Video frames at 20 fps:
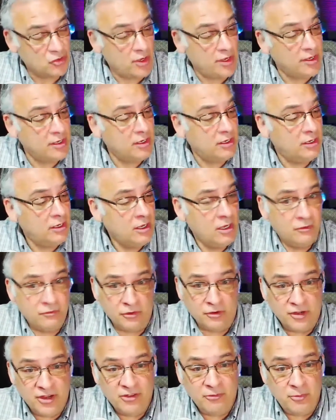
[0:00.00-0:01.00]
So I'm going
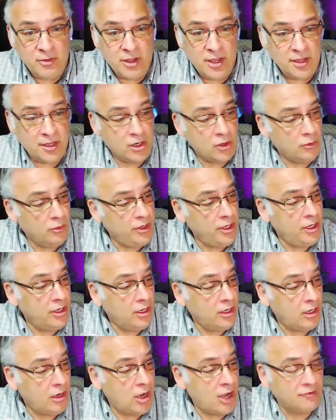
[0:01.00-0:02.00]
to read
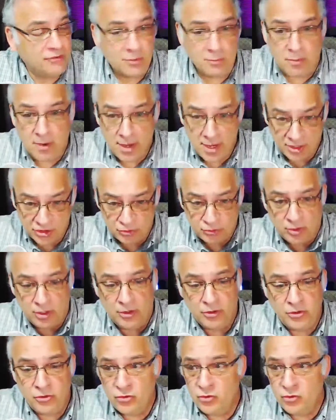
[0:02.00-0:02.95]
off the box while